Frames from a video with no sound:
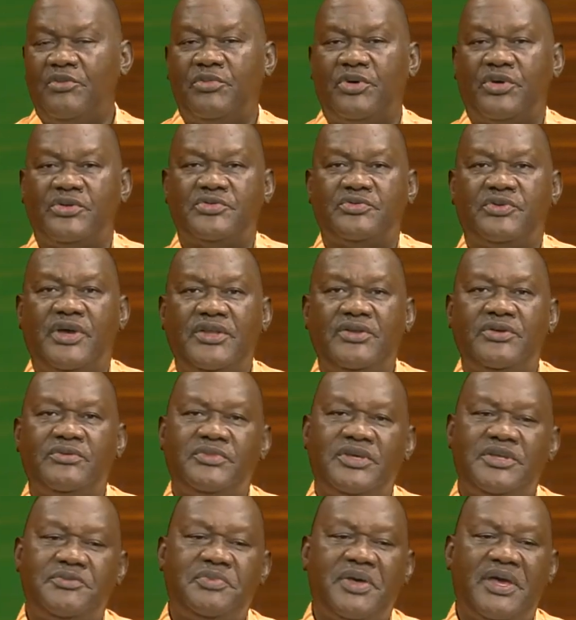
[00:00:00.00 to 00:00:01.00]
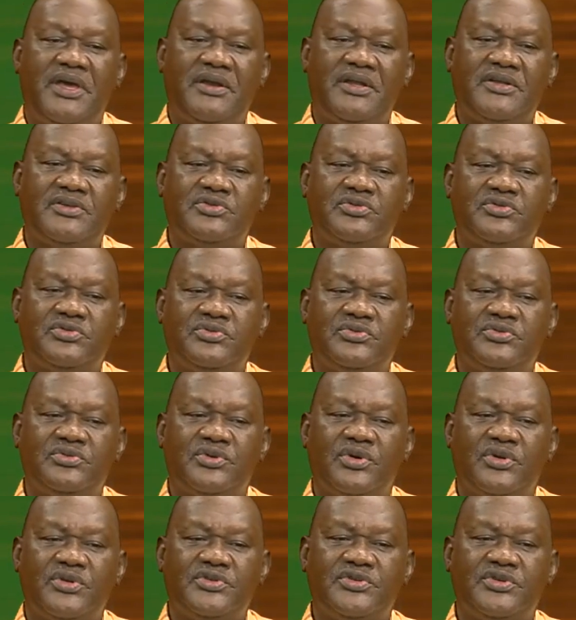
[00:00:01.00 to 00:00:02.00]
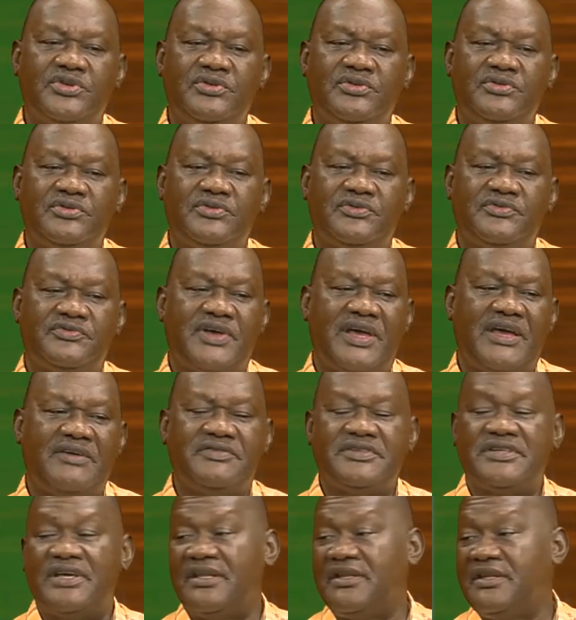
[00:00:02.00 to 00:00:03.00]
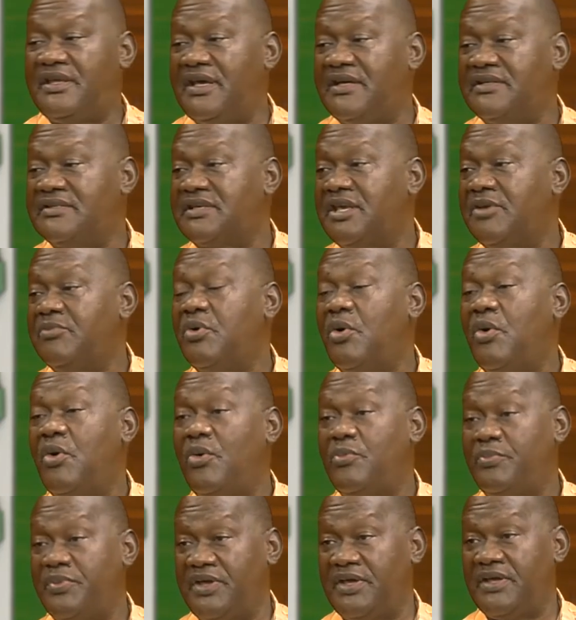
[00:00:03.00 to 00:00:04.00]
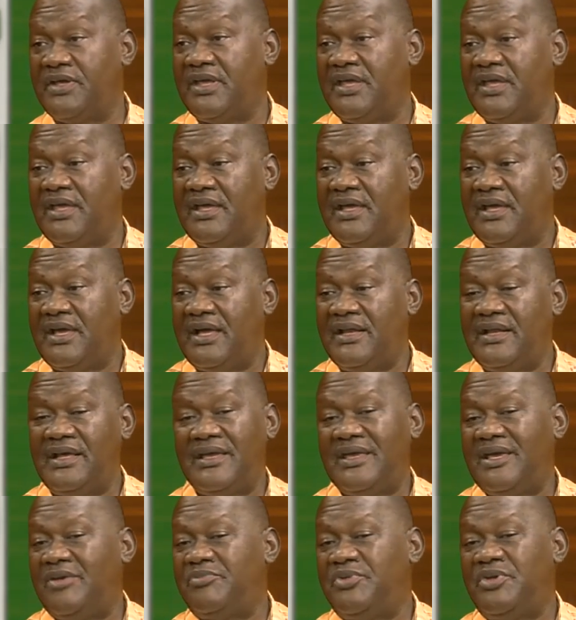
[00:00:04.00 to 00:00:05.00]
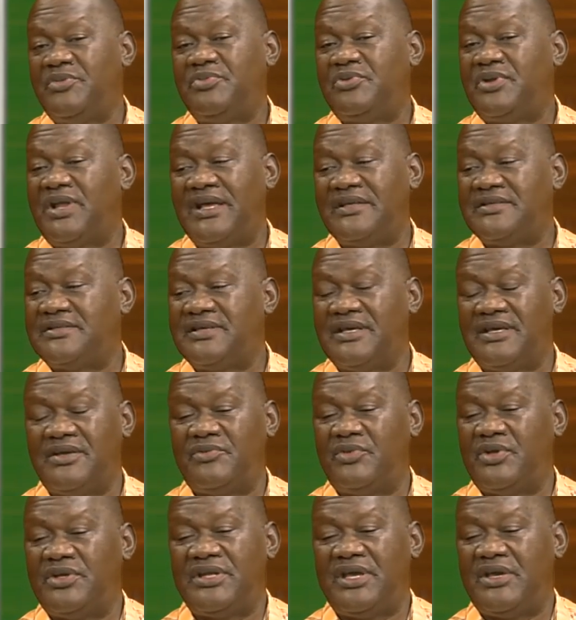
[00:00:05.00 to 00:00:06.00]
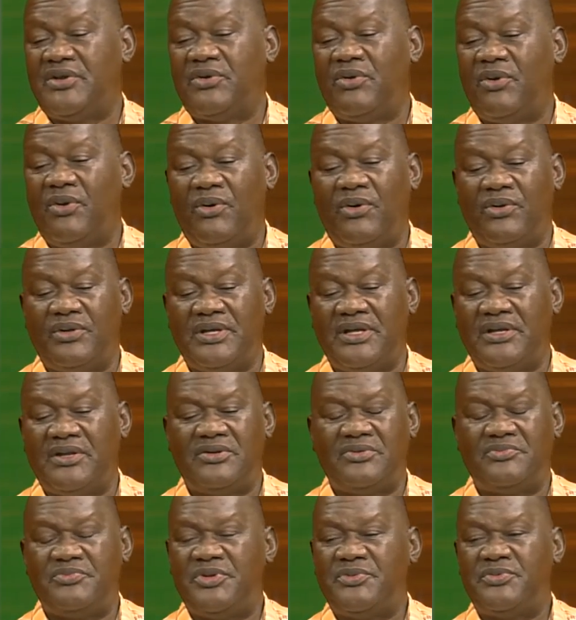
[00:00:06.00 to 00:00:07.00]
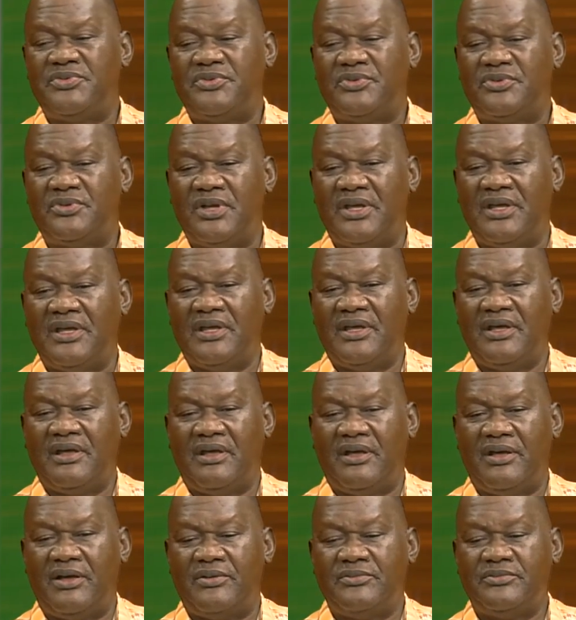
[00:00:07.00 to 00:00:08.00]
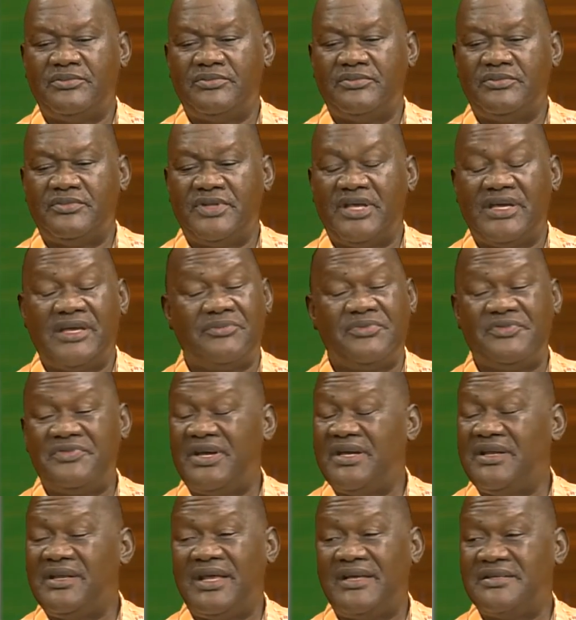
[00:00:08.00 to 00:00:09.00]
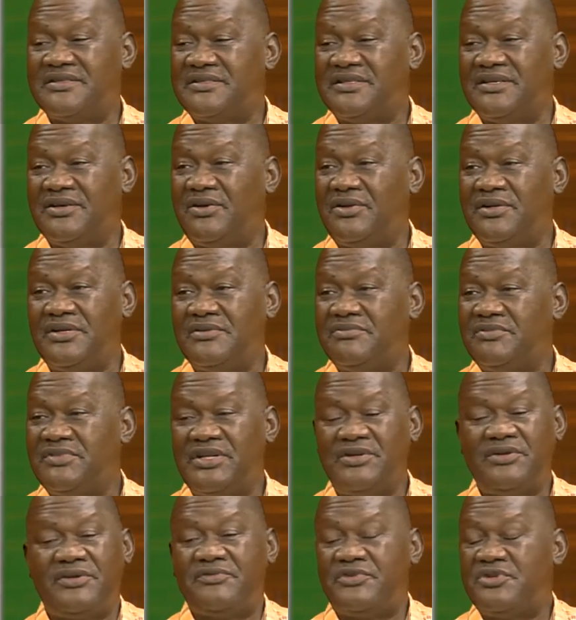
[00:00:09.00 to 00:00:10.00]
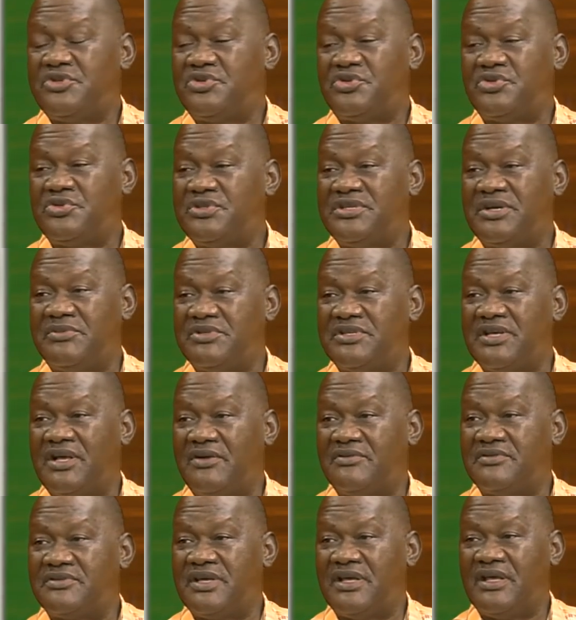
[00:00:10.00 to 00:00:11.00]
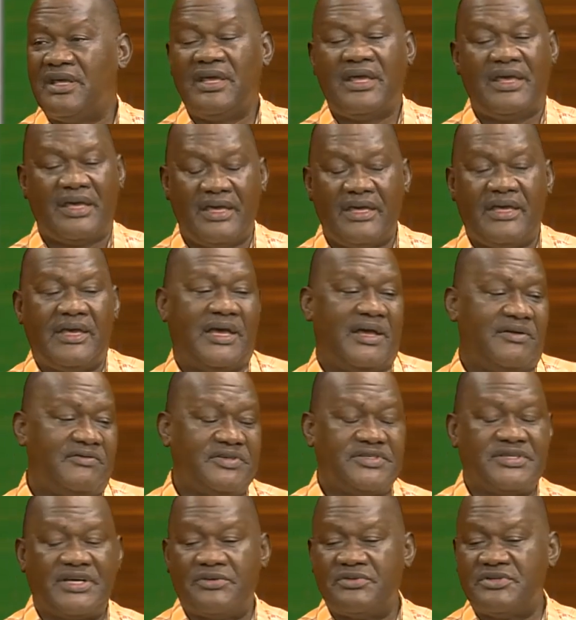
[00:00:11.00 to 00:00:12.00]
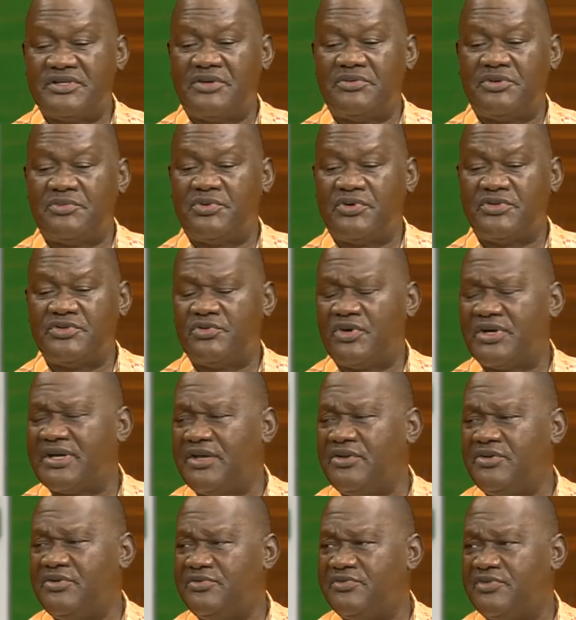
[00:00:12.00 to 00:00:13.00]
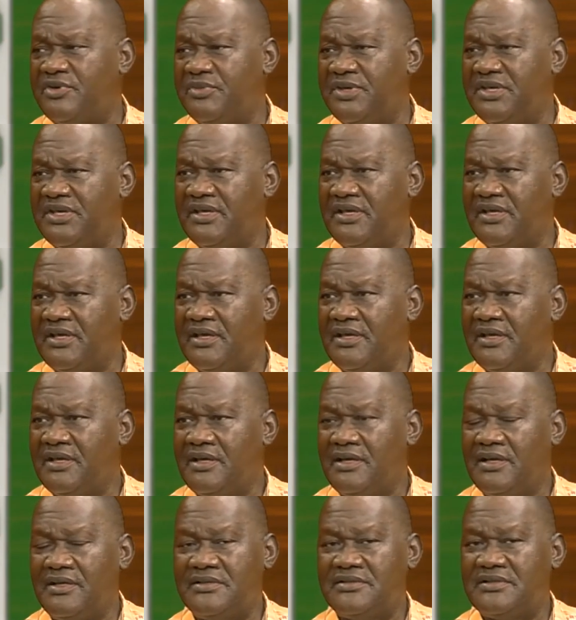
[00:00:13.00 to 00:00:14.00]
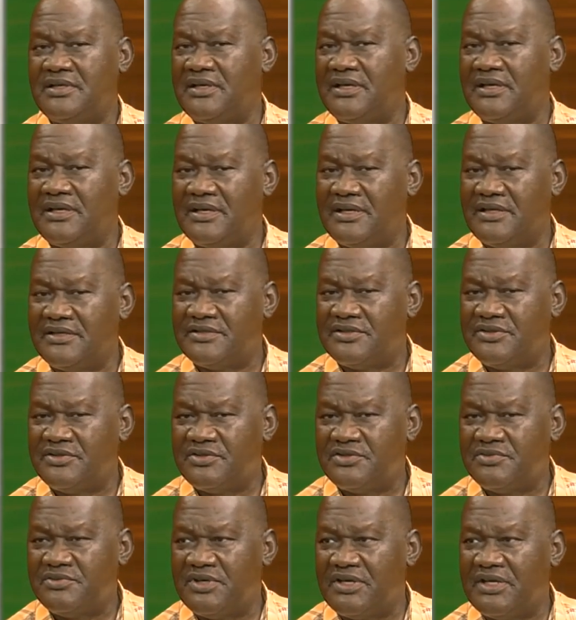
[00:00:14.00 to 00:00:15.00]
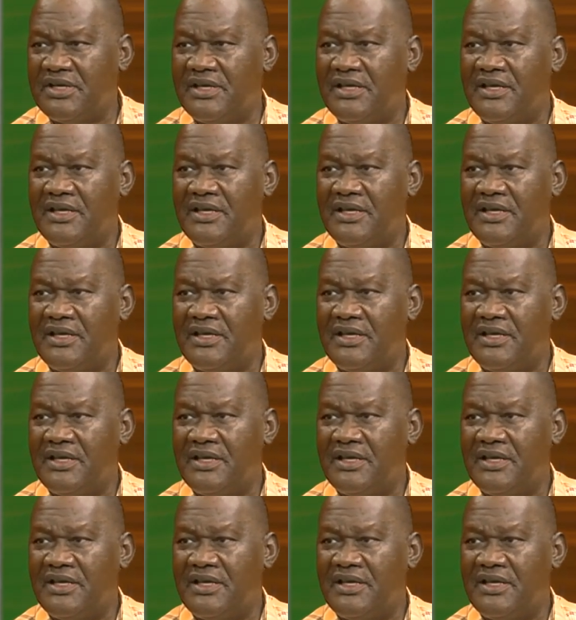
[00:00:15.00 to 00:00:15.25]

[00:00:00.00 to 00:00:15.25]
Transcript: But when you meet parents who continue to five, ten years, keep hoping, and I get people asking when they call, a lot of people, um, they can be very nasty. All they, they don't even introduce themselves hey, I have a child with cerebral palsy. What can you do for me? And he's like, excuse me.